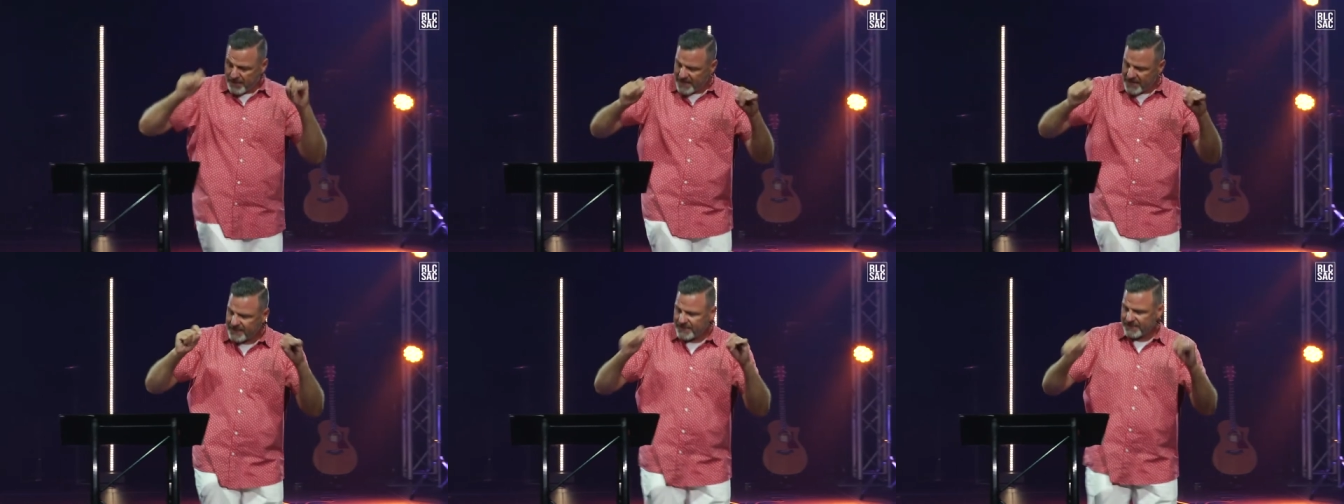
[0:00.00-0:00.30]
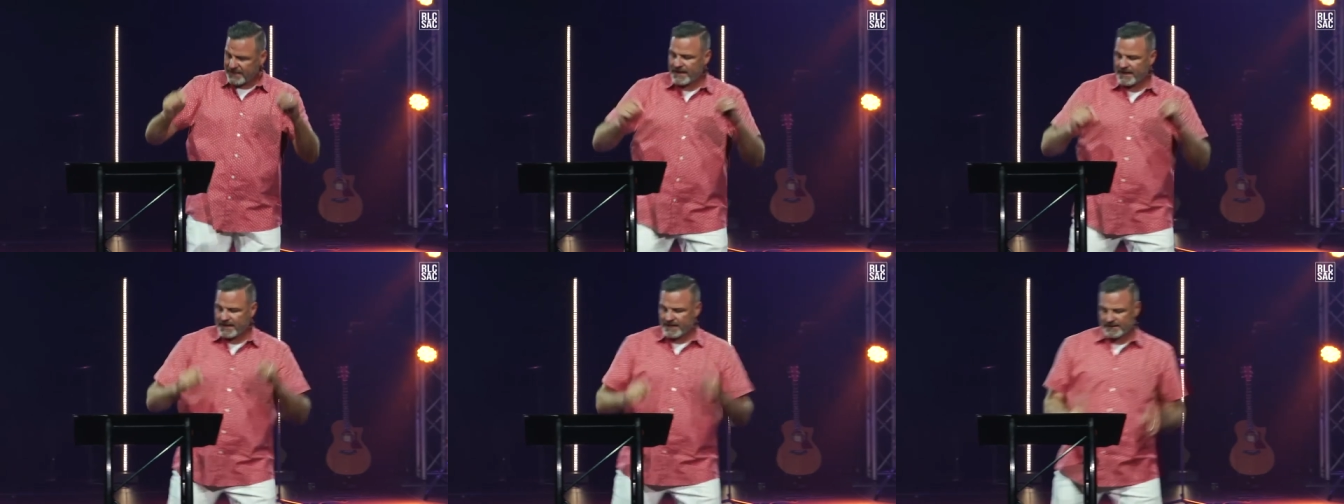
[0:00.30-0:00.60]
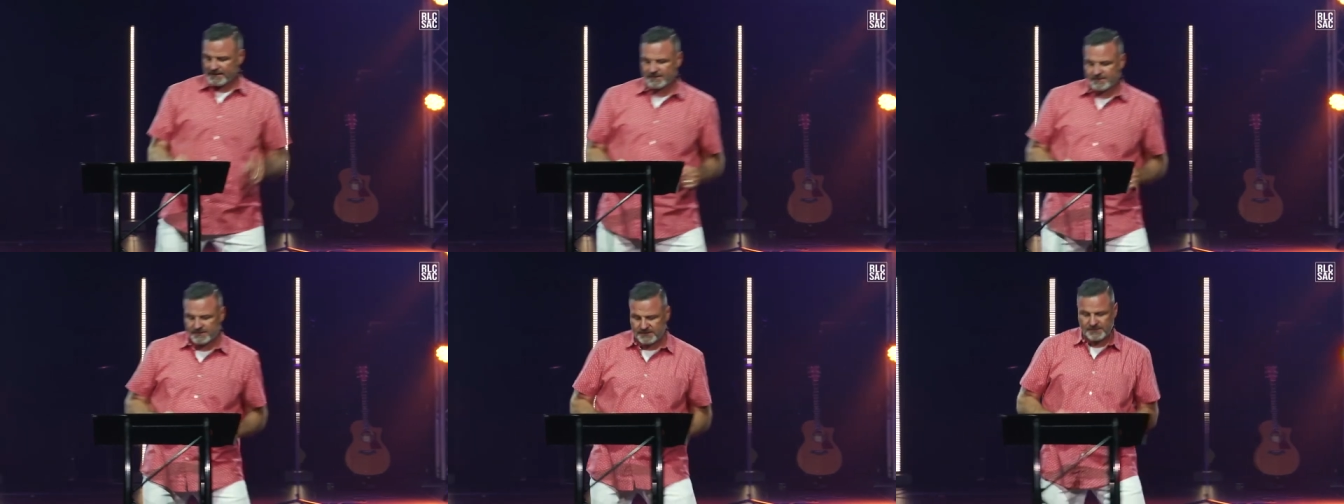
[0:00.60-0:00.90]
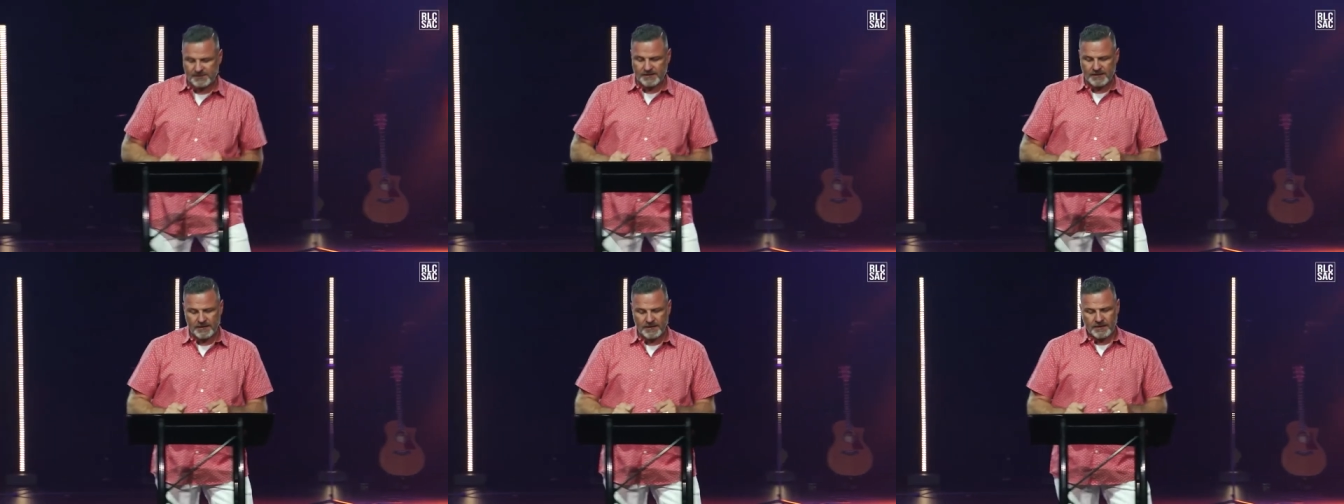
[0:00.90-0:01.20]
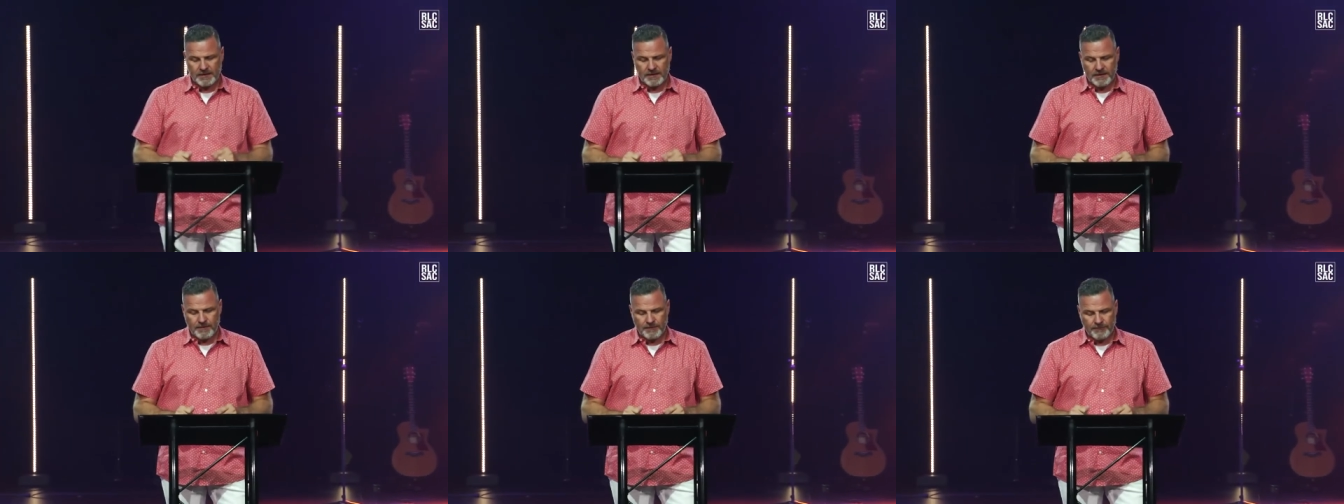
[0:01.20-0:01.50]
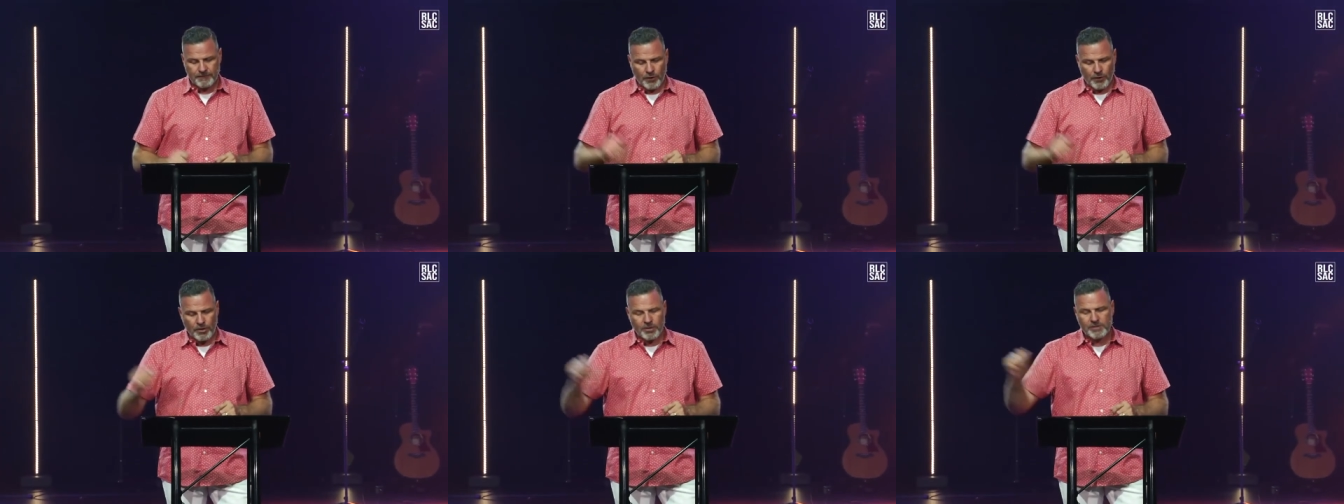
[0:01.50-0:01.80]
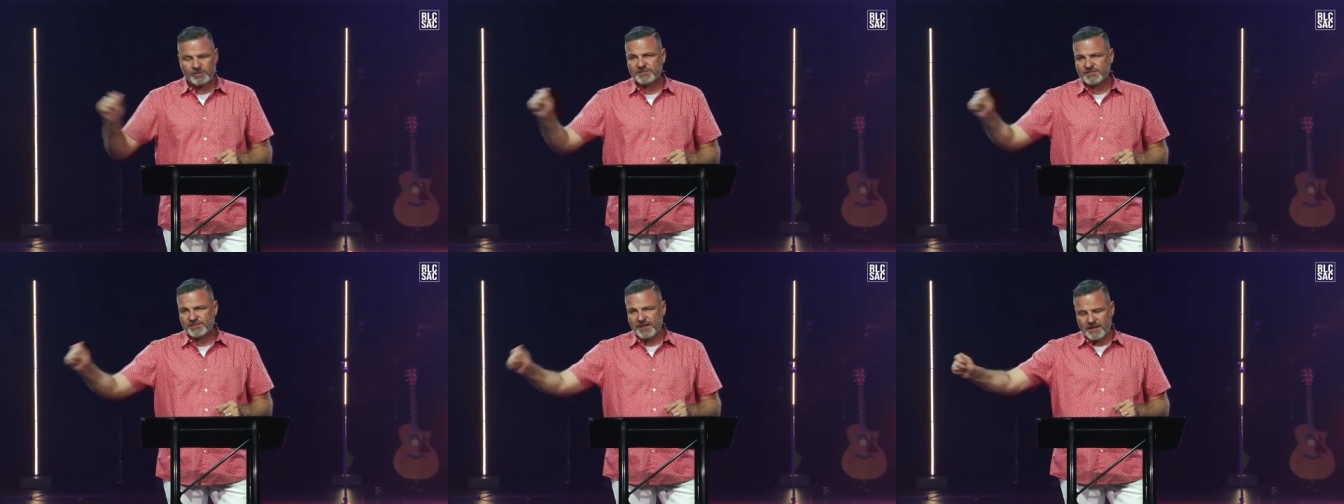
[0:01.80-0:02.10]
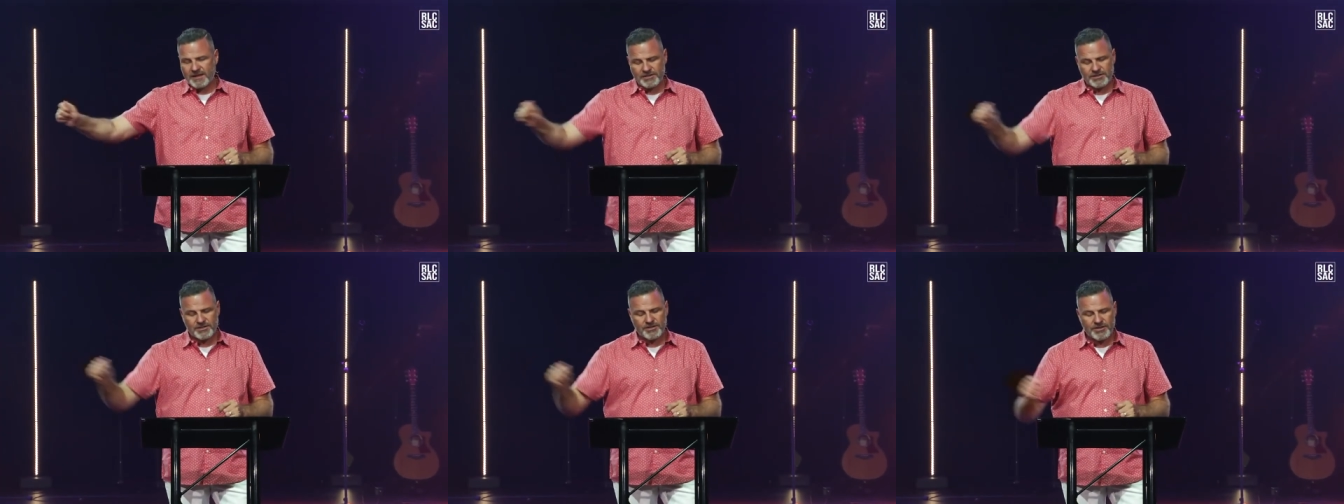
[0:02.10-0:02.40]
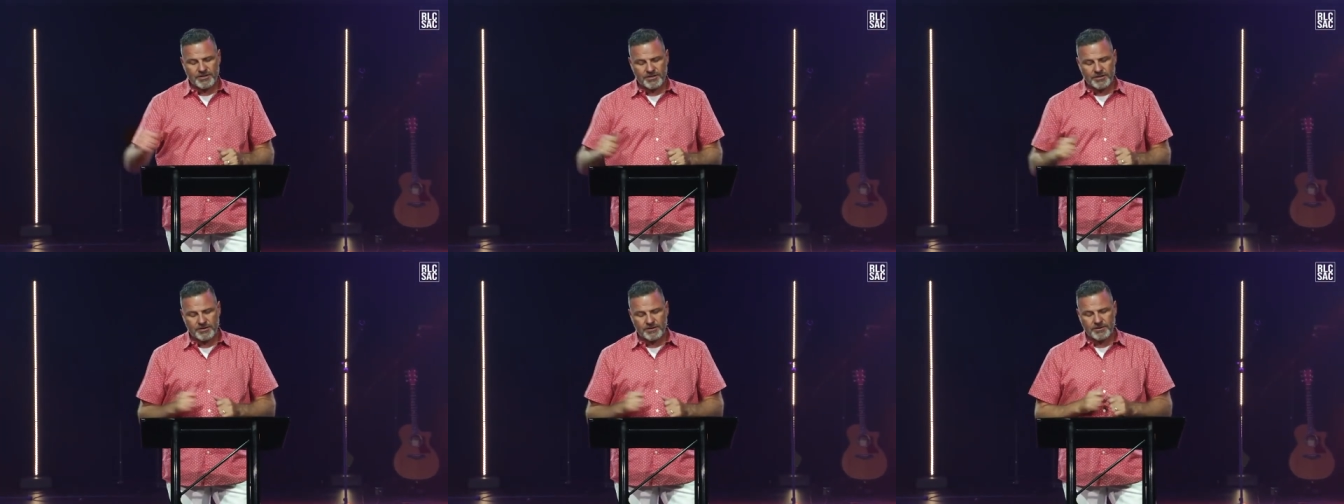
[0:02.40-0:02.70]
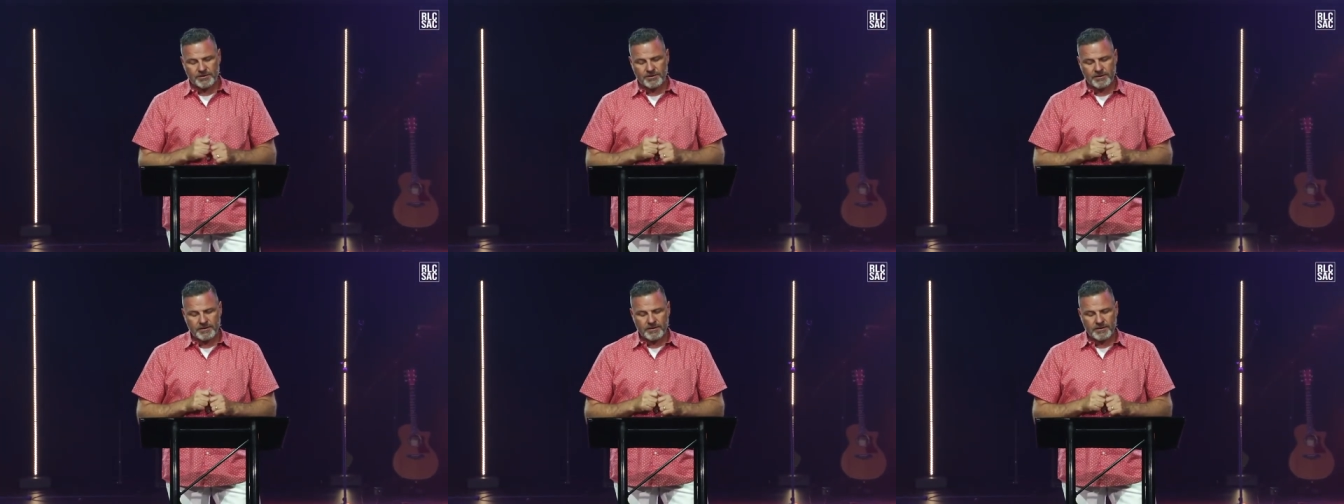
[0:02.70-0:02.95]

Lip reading: big things for her son to do.